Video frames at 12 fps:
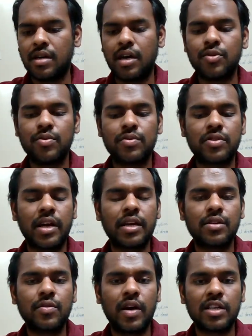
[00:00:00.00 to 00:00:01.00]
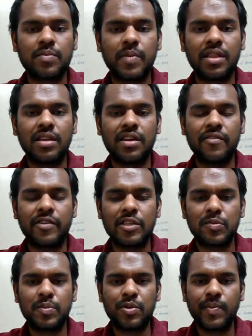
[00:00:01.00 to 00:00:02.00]
Are you trying to ask me the
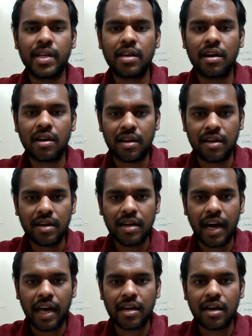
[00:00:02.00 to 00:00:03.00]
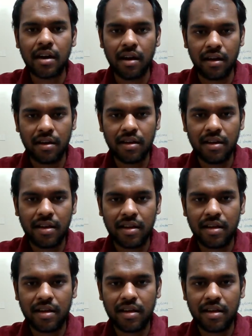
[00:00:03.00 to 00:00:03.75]
difference between R and R?